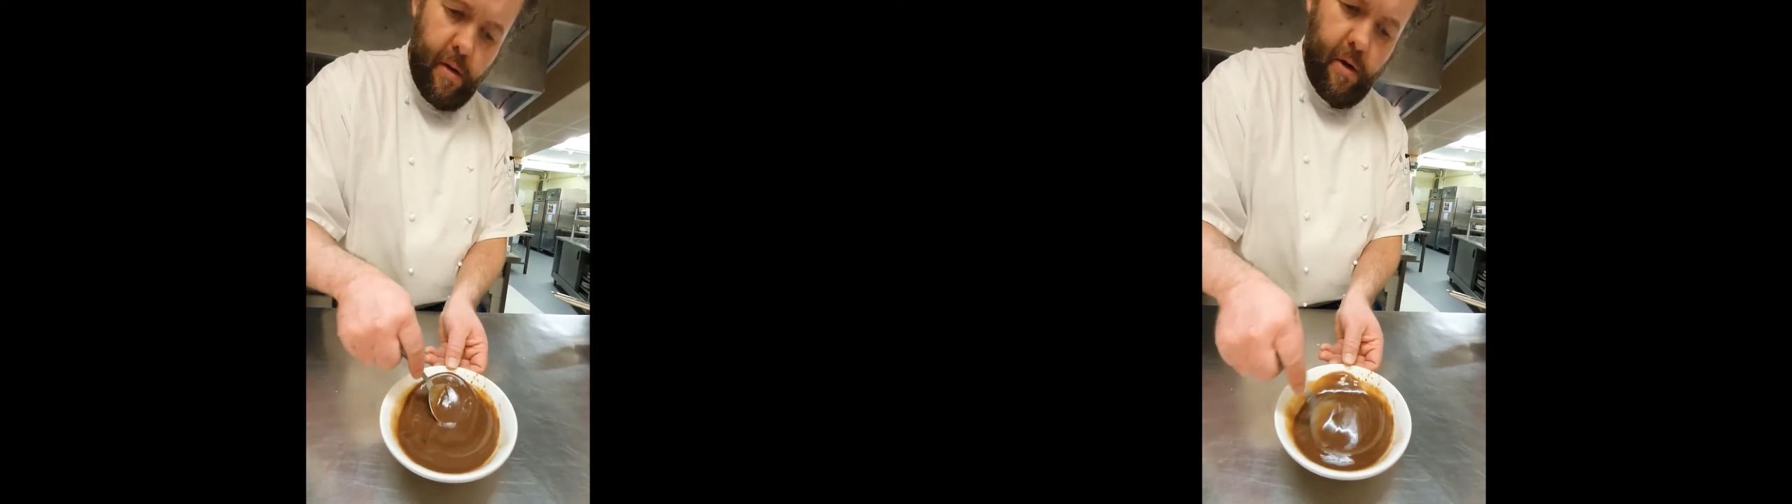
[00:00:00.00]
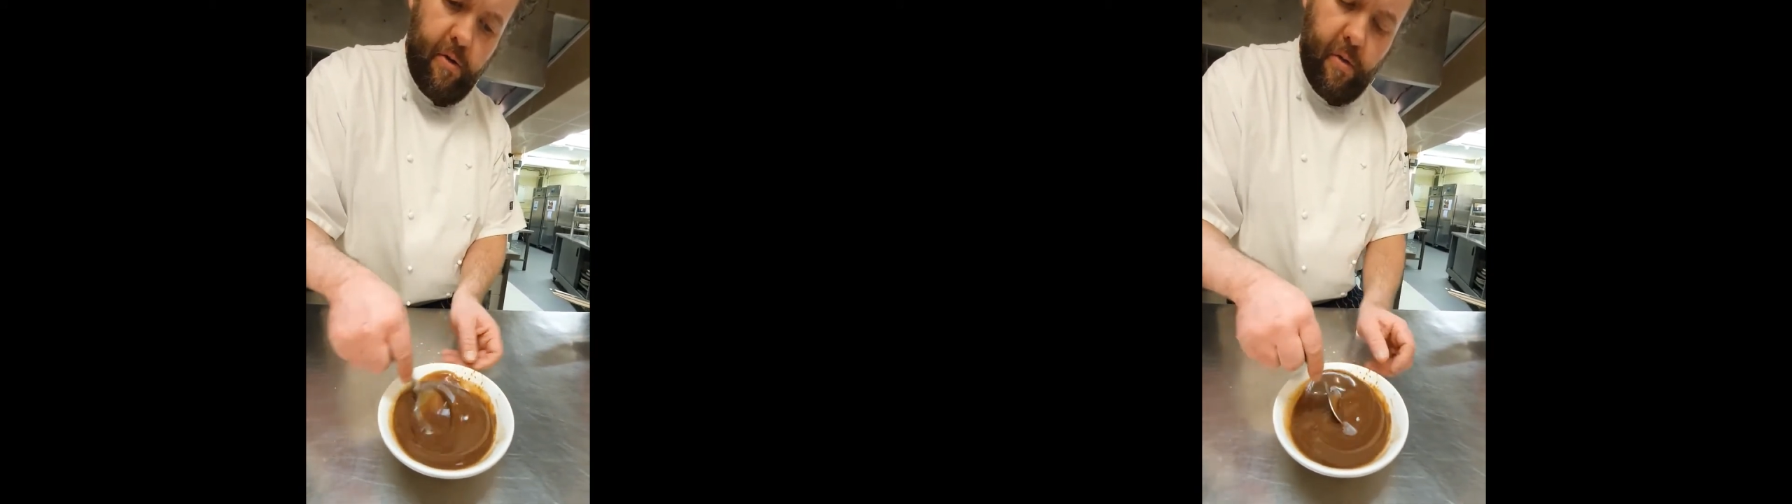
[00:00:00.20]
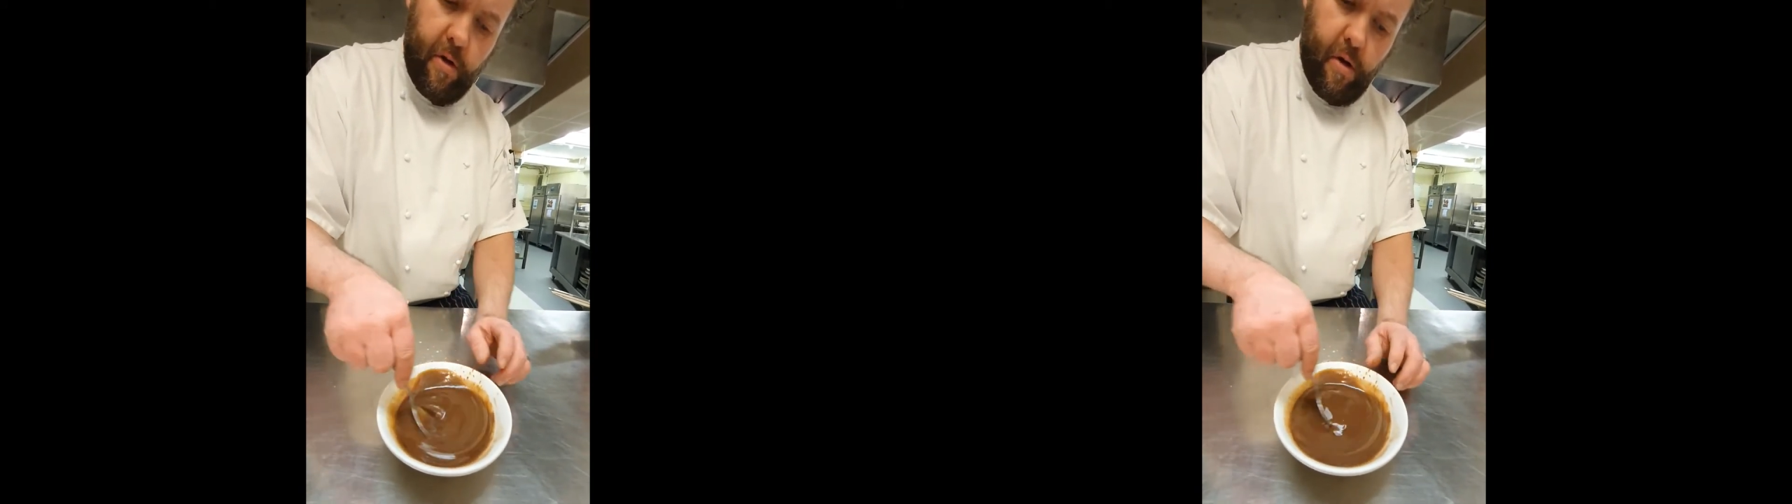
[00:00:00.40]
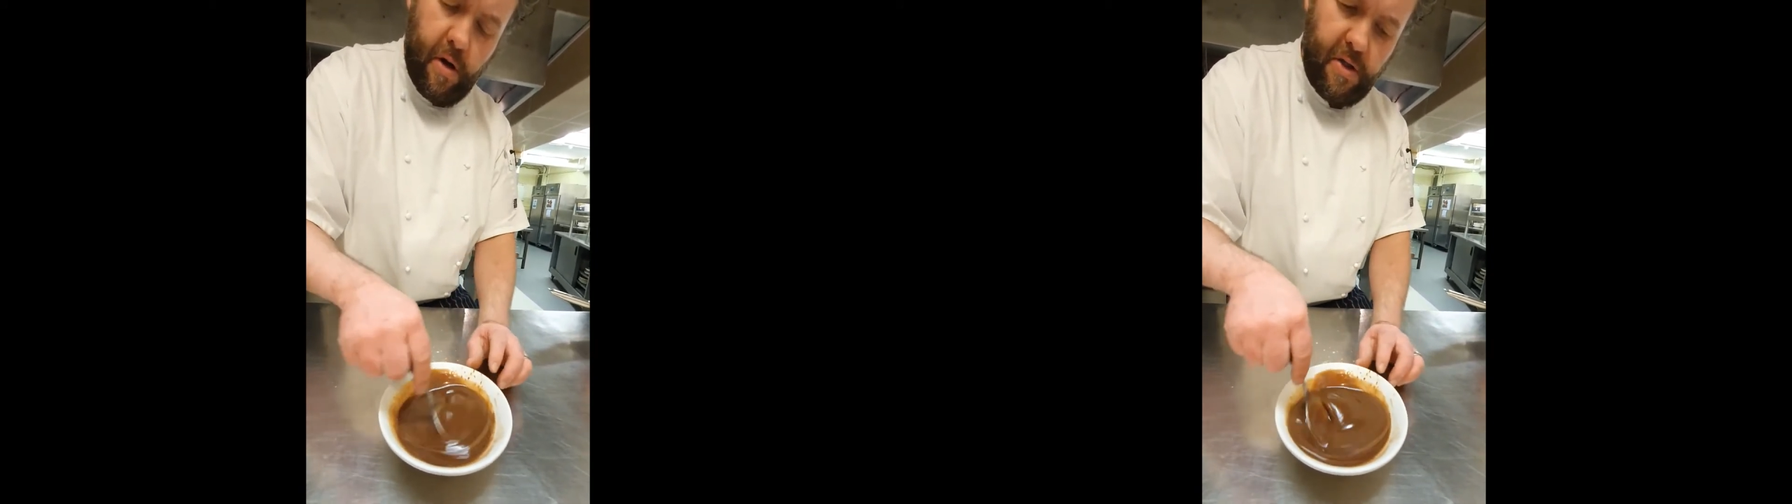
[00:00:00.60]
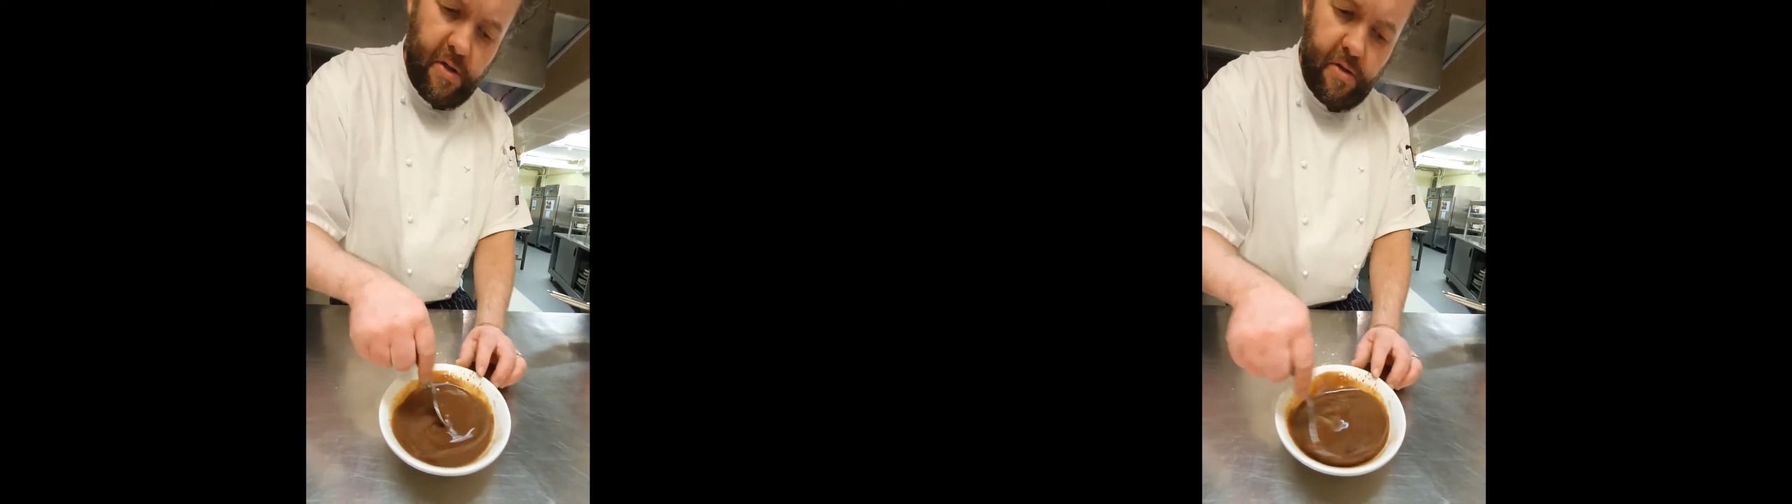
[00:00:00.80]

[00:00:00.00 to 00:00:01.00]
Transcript: is with a nice